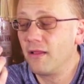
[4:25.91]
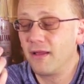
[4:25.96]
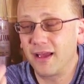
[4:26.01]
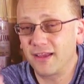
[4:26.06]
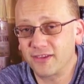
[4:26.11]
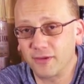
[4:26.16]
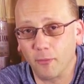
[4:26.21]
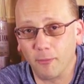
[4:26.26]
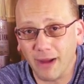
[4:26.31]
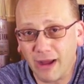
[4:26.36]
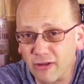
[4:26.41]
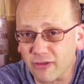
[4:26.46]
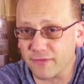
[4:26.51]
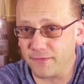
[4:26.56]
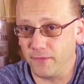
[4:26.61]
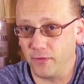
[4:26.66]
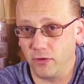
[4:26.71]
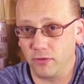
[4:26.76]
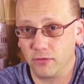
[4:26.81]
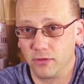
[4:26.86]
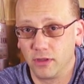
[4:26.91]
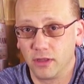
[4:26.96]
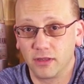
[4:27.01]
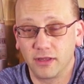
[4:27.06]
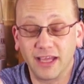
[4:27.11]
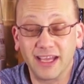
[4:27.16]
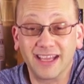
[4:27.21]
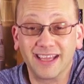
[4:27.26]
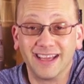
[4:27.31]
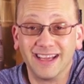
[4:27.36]
That's a mouthful.
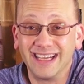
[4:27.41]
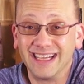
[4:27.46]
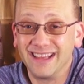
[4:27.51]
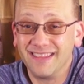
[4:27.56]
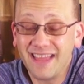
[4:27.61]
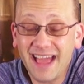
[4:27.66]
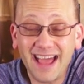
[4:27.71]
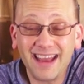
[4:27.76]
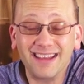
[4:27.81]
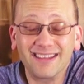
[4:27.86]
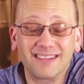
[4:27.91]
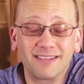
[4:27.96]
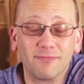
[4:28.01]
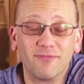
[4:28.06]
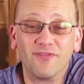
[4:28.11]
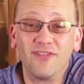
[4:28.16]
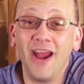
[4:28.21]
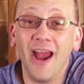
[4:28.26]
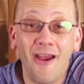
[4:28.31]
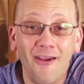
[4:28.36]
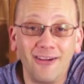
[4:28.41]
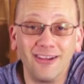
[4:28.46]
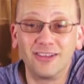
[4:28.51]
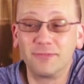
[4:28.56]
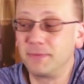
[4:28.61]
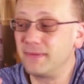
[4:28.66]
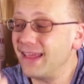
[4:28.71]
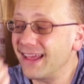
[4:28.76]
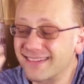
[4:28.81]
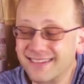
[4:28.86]
Like, that is some very,
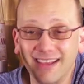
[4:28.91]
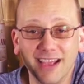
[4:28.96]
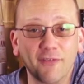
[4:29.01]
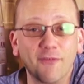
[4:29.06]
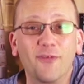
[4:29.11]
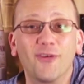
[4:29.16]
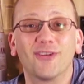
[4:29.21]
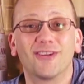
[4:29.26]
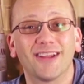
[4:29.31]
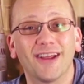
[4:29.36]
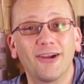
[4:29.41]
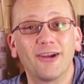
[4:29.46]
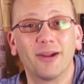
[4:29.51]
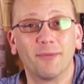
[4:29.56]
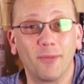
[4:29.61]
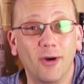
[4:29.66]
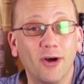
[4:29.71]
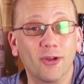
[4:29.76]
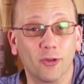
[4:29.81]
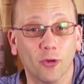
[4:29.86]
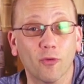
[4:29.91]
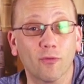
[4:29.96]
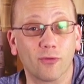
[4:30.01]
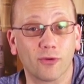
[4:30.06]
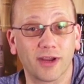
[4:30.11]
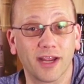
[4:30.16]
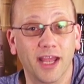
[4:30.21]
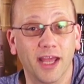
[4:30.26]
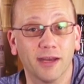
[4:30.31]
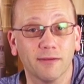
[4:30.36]
that's like Falernum all
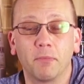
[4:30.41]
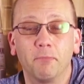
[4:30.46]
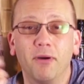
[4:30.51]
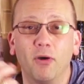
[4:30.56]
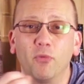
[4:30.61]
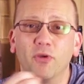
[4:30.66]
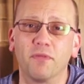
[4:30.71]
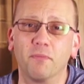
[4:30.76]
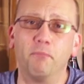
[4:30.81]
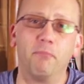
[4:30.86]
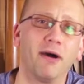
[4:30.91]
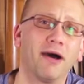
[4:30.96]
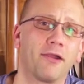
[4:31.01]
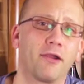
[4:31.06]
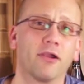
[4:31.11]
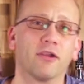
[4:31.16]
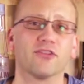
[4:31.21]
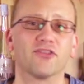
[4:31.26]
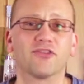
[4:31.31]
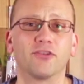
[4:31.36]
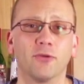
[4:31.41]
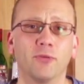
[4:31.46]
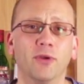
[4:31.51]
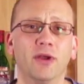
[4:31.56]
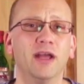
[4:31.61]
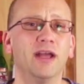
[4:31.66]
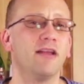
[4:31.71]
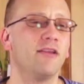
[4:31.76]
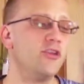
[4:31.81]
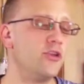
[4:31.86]
over again but with butter. So
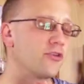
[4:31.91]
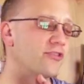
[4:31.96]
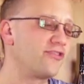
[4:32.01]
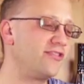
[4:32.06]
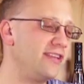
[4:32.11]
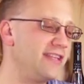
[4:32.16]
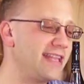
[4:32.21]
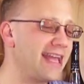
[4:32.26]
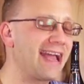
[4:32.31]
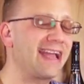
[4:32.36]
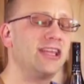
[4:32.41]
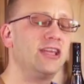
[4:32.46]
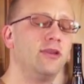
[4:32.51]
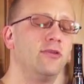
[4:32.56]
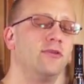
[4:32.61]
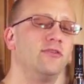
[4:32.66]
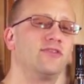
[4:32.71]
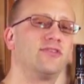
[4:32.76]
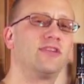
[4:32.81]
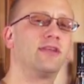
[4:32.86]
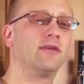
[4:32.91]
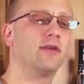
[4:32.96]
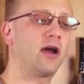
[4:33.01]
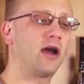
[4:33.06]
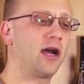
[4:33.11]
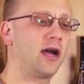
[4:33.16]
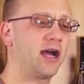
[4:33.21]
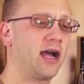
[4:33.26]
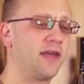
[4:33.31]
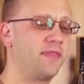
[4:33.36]
you'll see that used.
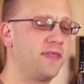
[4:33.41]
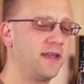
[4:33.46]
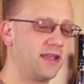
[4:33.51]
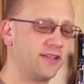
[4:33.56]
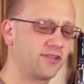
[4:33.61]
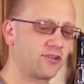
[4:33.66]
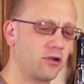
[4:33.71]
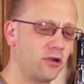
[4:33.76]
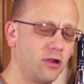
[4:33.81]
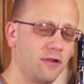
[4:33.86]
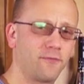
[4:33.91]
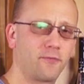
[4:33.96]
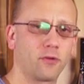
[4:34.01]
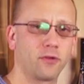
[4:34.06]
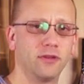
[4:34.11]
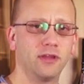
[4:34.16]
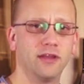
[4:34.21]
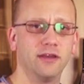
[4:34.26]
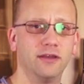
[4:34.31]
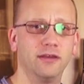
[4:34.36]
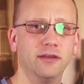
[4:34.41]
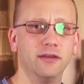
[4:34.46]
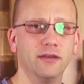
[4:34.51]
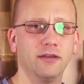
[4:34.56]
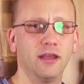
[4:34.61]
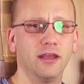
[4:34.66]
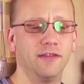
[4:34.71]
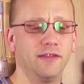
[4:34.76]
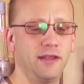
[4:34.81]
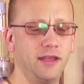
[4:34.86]
Uh, I think it's called for in the
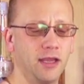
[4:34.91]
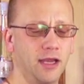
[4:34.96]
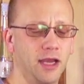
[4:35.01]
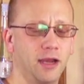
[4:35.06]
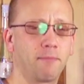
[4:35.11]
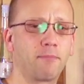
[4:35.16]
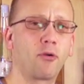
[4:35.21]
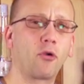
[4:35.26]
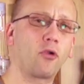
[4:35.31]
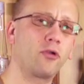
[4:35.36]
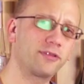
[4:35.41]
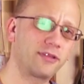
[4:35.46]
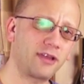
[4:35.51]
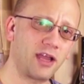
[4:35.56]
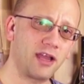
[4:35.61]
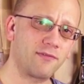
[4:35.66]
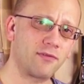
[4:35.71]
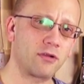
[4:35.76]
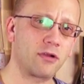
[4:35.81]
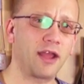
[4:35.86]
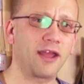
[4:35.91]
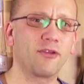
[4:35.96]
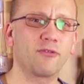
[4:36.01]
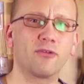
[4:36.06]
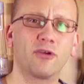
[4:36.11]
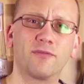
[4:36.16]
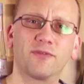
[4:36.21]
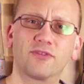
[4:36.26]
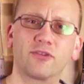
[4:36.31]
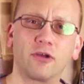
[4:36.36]
in the uh, Pearl Diver. I don't
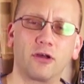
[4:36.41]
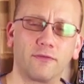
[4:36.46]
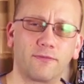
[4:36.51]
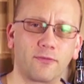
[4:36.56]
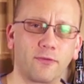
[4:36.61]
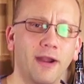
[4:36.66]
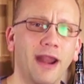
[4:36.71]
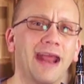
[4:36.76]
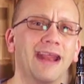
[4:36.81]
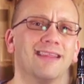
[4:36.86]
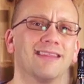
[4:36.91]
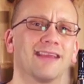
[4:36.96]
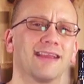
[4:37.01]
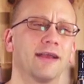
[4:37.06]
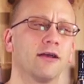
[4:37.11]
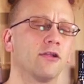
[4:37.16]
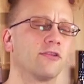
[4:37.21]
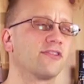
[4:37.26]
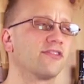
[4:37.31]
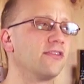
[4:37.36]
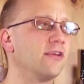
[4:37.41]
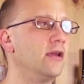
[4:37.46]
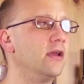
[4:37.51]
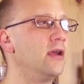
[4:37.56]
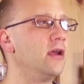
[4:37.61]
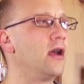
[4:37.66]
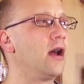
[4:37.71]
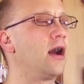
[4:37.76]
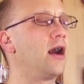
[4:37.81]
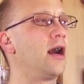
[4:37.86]
know if it's called for anything else.
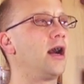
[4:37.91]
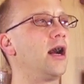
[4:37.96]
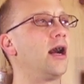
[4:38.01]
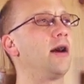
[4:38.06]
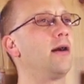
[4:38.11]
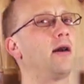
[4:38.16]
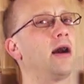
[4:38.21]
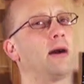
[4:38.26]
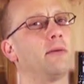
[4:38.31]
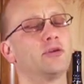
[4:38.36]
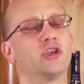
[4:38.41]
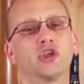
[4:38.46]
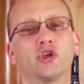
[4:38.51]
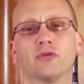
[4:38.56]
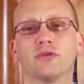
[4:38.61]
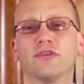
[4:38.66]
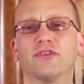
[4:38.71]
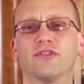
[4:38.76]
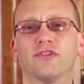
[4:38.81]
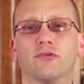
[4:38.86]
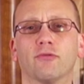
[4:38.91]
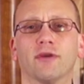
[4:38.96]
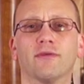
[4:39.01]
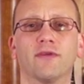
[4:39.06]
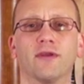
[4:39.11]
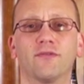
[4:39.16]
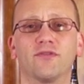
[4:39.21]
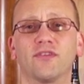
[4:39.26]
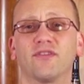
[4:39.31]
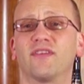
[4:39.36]
Uh, I'm sure there's
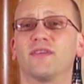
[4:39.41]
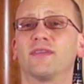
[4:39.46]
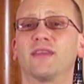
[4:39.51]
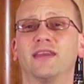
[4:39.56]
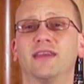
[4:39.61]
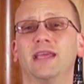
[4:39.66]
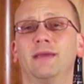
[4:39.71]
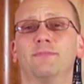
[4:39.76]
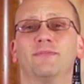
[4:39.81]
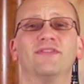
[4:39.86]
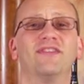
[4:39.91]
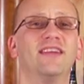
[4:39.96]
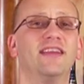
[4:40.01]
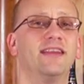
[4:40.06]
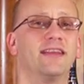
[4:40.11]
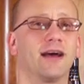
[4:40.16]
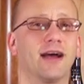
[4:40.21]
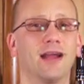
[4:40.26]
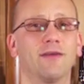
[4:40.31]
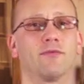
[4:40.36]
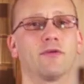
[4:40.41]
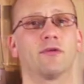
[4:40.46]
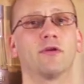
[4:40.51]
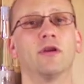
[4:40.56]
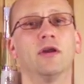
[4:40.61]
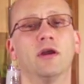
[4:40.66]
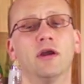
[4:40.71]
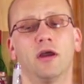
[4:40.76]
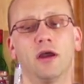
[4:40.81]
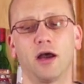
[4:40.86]
derivatives of it. The Deep Sea
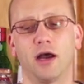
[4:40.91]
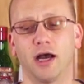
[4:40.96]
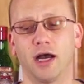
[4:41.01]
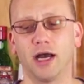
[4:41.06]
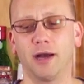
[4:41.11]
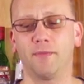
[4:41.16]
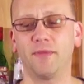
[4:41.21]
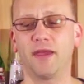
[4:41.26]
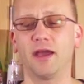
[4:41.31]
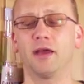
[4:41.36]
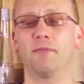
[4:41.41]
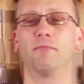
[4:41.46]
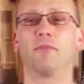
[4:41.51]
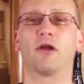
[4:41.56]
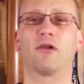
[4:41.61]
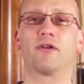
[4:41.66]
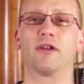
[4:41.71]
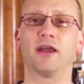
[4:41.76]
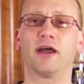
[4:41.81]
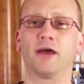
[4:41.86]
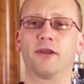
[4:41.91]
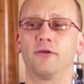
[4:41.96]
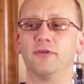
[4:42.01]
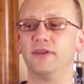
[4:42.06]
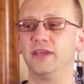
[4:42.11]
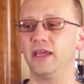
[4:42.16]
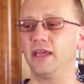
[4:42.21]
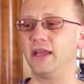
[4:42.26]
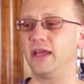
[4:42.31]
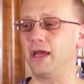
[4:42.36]
Diver um, that Mariano
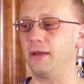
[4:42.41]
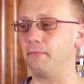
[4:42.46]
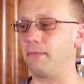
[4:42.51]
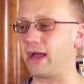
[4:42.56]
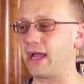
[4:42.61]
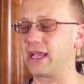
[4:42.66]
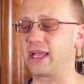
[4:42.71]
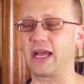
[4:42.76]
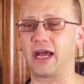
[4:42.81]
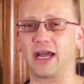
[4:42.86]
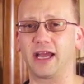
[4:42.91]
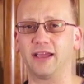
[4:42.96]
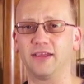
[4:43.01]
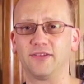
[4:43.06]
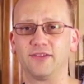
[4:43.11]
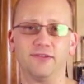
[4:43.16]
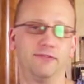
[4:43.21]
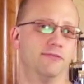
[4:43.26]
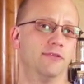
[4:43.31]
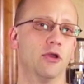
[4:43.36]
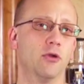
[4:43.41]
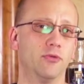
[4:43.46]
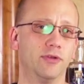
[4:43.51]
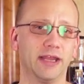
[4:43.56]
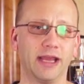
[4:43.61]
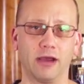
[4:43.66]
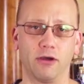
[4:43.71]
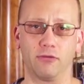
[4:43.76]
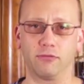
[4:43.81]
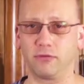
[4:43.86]
did at Mai-Kai is no
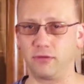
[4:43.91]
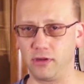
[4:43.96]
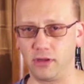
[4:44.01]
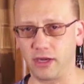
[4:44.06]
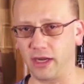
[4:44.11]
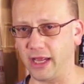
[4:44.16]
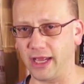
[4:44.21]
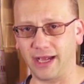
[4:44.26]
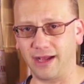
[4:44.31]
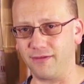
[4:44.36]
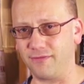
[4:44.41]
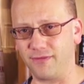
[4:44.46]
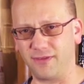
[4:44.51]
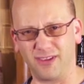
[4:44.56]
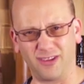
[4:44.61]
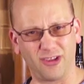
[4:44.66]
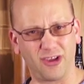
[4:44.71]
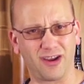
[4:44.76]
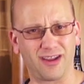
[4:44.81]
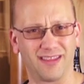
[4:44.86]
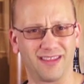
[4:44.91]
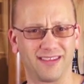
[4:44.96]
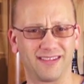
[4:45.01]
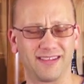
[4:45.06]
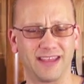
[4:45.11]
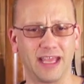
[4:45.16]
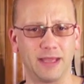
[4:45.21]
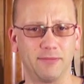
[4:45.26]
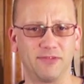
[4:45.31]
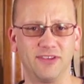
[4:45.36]
doubt going to have a lot of the
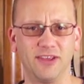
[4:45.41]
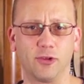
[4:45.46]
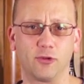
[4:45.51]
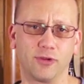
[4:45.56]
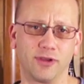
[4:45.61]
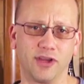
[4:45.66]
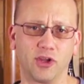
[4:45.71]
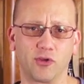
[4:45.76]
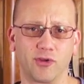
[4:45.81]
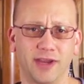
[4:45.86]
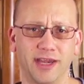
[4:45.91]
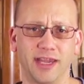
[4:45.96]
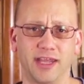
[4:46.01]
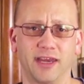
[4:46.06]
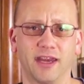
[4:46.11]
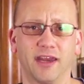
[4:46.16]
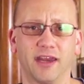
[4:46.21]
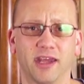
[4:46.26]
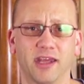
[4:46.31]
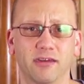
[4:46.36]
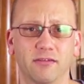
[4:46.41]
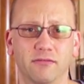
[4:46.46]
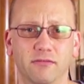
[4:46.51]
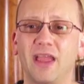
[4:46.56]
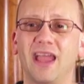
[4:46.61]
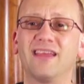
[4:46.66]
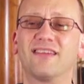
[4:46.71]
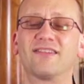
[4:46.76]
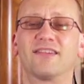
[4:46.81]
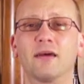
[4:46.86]
same secret ingredient in it.
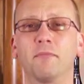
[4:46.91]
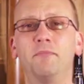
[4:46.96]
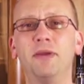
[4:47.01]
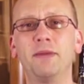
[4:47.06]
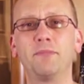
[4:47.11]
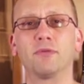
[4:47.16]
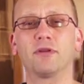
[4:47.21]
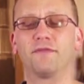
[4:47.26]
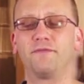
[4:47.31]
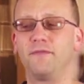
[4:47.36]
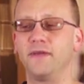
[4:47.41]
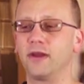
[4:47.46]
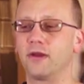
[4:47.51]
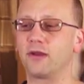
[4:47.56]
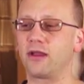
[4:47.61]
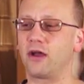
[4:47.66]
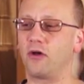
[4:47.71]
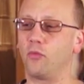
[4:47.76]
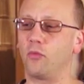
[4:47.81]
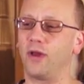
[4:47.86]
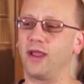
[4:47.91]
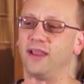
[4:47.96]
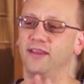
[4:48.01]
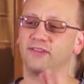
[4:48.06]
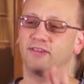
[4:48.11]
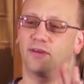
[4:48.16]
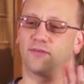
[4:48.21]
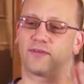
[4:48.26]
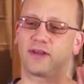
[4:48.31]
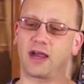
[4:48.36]
And some people have figured out
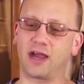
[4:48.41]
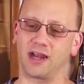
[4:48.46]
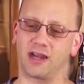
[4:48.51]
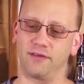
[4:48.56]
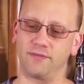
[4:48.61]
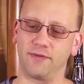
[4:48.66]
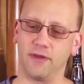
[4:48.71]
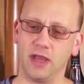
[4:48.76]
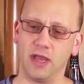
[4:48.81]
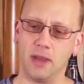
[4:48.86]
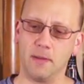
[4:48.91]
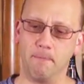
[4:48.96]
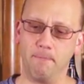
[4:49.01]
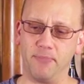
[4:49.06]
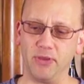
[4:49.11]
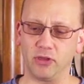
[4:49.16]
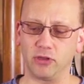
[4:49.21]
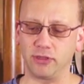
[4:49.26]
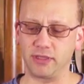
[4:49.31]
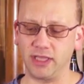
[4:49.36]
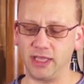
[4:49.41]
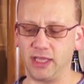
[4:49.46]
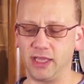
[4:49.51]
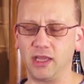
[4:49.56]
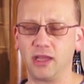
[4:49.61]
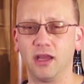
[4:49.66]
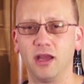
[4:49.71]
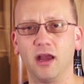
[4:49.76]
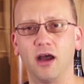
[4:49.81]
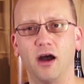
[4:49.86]
ways of kind of
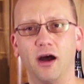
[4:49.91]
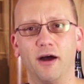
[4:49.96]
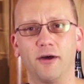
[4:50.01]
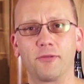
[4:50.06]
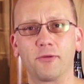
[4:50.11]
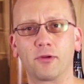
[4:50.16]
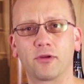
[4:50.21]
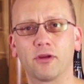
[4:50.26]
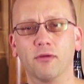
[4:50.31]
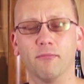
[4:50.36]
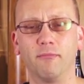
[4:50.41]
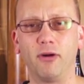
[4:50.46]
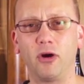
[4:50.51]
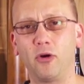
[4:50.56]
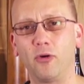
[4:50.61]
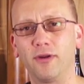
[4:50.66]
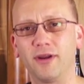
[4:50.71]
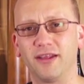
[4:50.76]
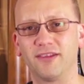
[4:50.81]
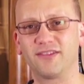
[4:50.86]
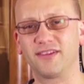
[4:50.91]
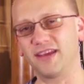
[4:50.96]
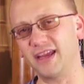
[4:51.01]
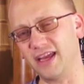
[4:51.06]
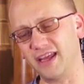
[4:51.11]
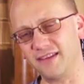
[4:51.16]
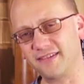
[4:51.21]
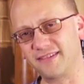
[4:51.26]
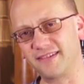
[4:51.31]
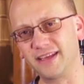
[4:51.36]
building other components to
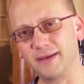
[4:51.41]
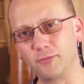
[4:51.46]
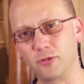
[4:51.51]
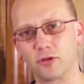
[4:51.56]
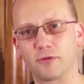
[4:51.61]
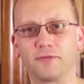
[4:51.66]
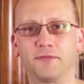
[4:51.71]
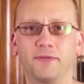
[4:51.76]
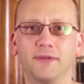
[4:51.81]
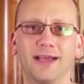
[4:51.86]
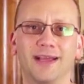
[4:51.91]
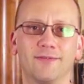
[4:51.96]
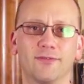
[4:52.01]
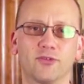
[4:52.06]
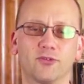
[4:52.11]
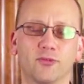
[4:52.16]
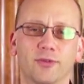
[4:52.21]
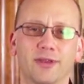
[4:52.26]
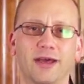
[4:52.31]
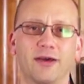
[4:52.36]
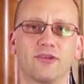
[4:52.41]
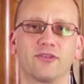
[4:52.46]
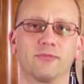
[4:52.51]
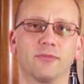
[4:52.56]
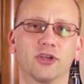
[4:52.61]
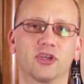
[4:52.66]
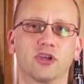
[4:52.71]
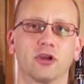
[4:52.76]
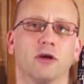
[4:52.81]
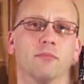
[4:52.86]
get similar flavors without as
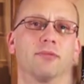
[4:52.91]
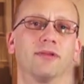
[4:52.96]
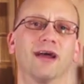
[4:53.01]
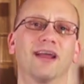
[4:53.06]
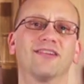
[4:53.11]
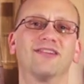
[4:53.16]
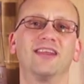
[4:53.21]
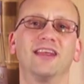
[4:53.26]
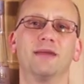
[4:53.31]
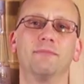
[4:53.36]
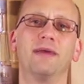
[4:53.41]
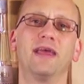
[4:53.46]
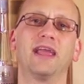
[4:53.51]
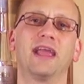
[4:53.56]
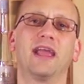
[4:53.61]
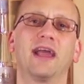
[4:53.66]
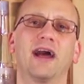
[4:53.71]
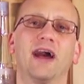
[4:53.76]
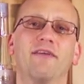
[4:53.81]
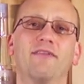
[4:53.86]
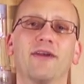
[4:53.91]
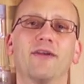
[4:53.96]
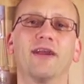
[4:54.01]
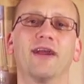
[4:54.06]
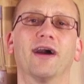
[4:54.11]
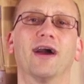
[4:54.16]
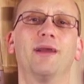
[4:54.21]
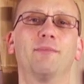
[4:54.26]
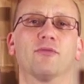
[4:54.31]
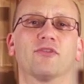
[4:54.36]
much complexity and making a very
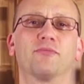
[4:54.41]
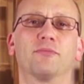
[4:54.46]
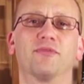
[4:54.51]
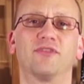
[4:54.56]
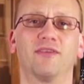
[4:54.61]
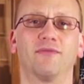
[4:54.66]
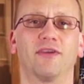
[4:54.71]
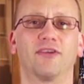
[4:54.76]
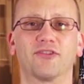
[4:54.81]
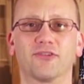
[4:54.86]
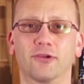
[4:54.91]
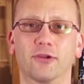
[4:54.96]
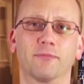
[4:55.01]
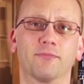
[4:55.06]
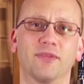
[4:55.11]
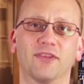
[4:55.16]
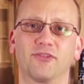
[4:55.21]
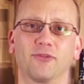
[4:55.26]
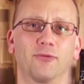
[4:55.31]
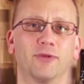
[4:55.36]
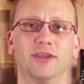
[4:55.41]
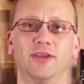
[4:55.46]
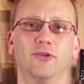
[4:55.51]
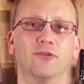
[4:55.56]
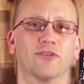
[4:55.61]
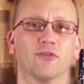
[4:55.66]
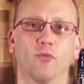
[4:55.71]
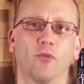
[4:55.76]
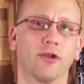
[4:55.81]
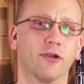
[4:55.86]
hyper-specific syrup that's only
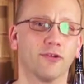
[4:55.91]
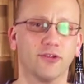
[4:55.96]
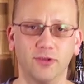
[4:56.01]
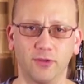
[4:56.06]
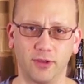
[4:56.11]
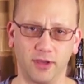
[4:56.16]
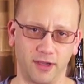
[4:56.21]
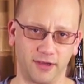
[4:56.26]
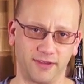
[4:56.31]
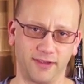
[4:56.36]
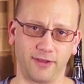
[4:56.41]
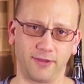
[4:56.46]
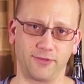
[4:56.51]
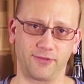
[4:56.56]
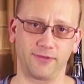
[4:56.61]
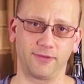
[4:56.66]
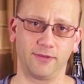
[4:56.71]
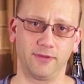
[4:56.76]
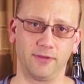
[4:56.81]
used in one or two cocktails.